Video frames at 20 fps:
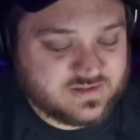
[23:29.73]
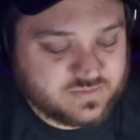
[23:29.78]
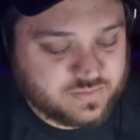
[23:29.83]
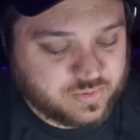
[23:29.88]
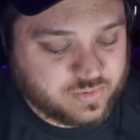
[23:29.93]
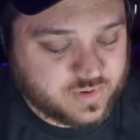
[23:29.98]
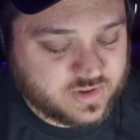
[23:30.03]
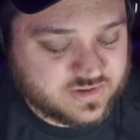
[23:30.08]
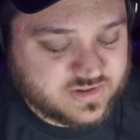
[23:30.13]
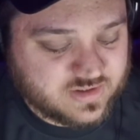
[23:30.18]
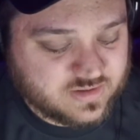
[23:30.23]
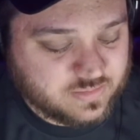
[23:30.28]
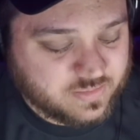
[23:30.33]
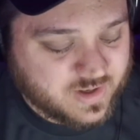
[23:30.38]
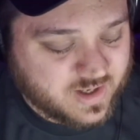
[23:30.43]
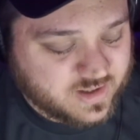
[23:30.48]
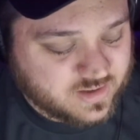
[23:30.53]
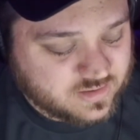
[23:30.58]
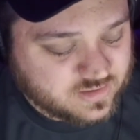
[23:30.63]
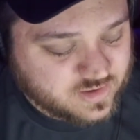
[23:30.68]
is printed
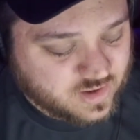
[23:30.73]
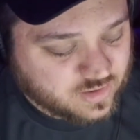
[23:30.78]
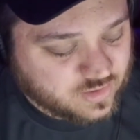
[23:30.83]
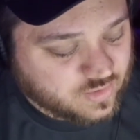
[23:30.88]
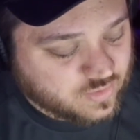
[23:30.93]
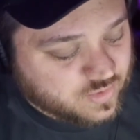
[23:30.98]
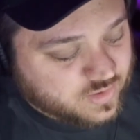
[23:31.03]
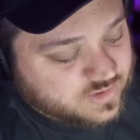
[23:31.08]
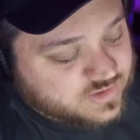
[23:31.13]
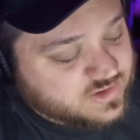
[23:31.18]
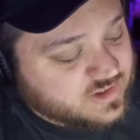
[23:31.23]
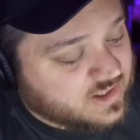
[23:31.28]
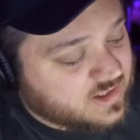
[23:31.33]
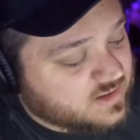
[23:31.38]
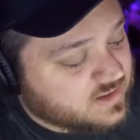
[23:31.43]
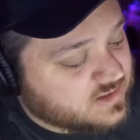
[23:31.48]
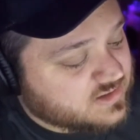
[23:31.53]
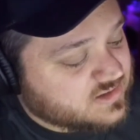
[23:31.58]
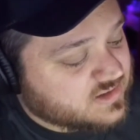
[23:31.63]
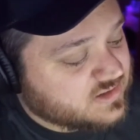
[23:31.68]
by Dark Horse,
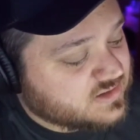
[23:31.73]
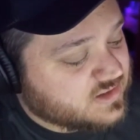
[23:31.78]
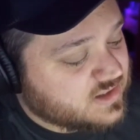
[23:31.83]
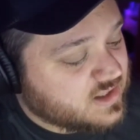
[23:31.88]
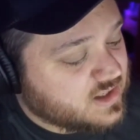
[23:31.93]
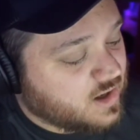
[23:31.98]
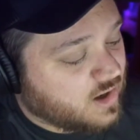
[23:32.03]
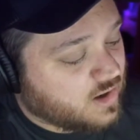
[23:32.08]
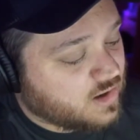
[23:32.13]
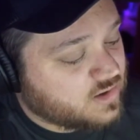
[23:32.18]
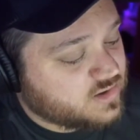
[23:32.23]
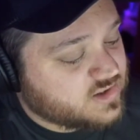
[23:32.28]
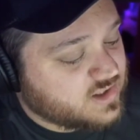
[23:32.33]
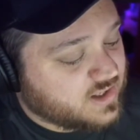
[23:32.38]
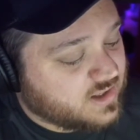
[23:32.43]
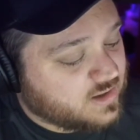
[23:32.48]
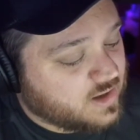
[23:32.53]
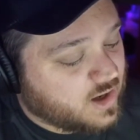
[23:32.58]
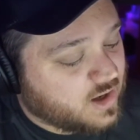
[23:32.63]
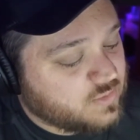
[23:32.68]
and this is the art
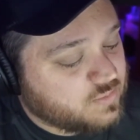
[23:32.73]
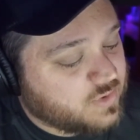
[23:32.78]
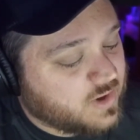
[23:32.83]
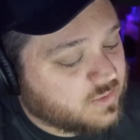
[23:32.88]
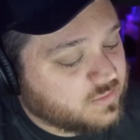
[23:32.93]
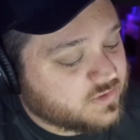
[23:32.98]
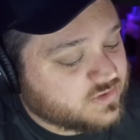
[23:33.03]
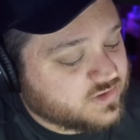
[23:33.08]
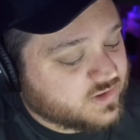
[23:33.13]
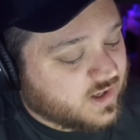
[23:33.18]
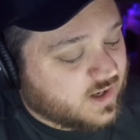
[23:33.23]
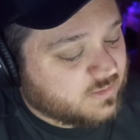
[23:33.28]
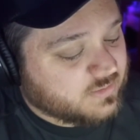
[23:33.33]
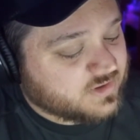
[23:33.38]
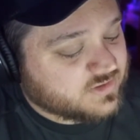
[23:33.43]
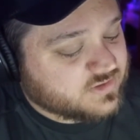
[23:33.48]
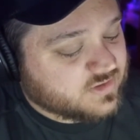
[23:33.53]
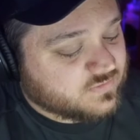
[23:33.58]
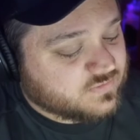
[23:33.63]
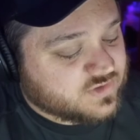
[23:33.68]
and unpublished
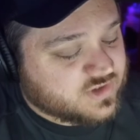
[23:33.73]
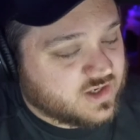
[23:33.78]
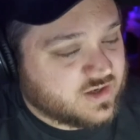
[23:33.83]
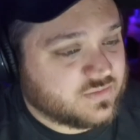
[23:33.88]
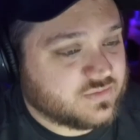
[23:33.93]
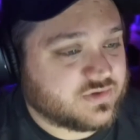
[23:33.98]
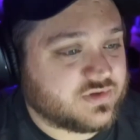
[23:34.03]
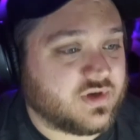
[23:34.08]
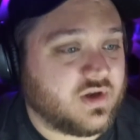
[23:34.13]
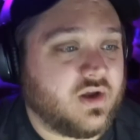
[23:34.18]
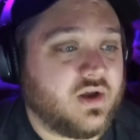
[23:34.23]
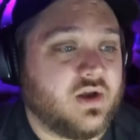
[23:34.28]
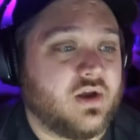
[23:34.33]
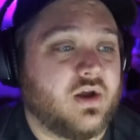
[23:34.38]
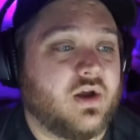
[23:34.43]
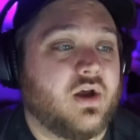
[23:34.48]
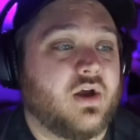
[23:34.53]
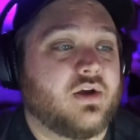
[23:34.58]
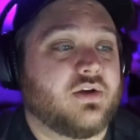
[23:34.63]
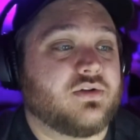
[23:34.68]
comics of James
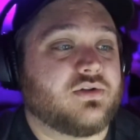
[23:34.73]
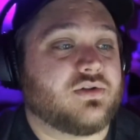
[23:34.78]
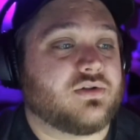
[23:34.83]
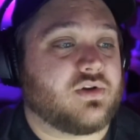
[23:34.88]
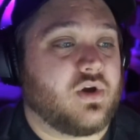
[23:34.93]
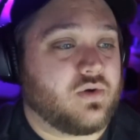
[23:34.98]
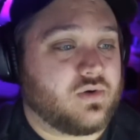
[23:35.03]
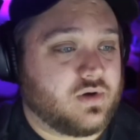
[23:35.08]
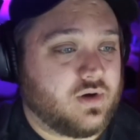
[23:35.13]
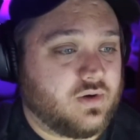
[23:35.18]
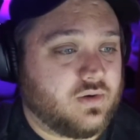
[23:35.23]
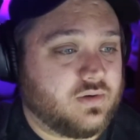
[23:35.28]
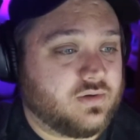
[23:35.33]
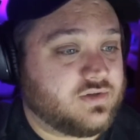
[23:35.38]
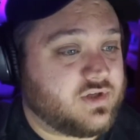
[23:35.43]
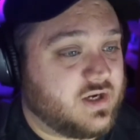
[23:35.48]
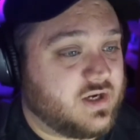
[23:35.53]
Stocco.